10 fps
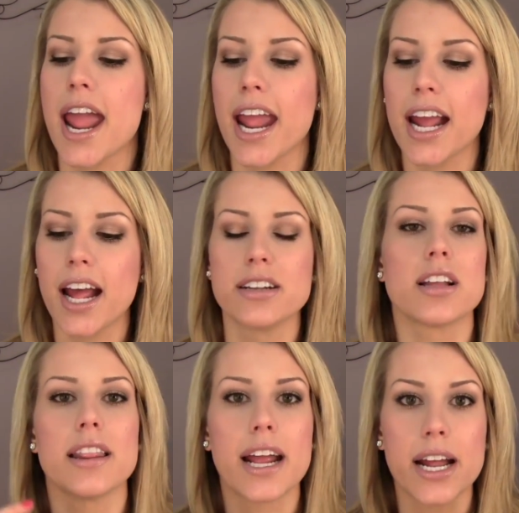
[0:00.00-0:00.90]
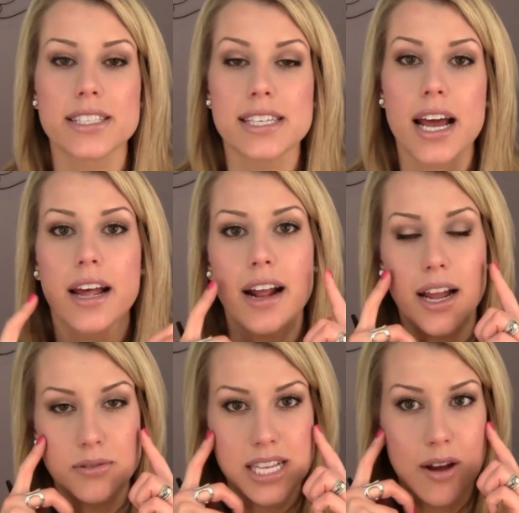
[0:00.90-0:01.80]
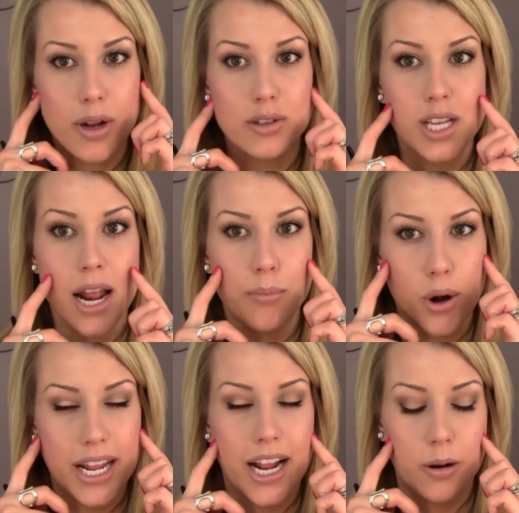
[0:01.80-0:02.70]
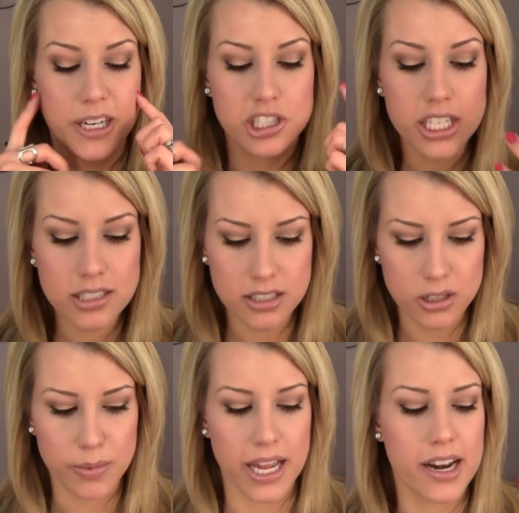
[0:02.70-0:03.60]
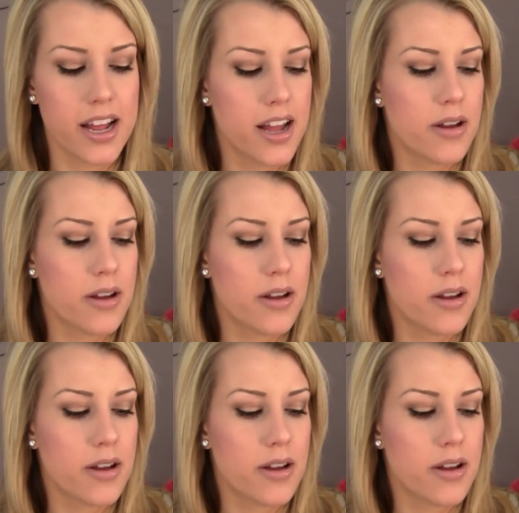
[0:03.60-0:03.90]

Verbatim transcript: And like I said, I was having, I was kind of breaking out of my cheeks a little bit.